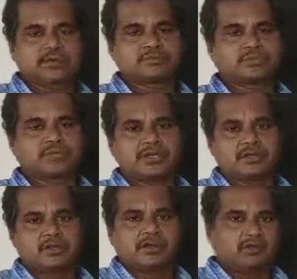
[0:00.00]
grams of the
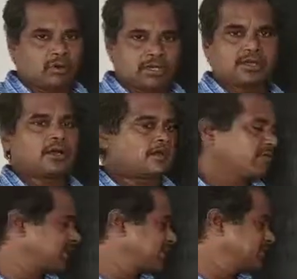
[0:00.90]
water
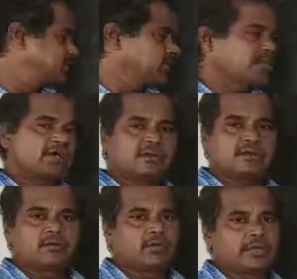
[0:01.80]
or 1 kg of the
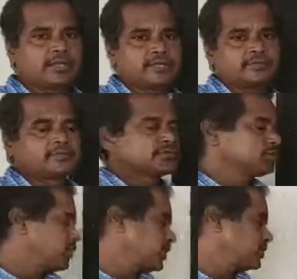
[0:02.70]
water. So
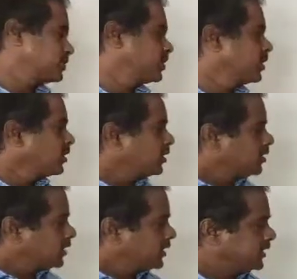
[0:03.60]
that
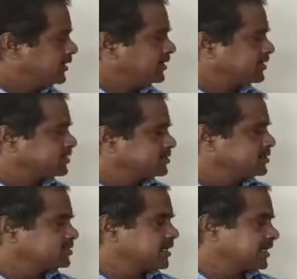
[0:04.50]
heat energy
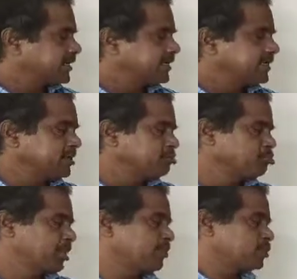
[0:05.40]
is directly
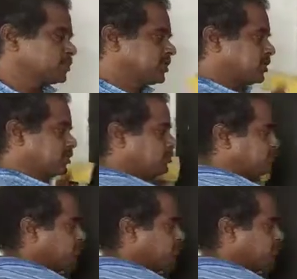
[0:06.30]
proportional to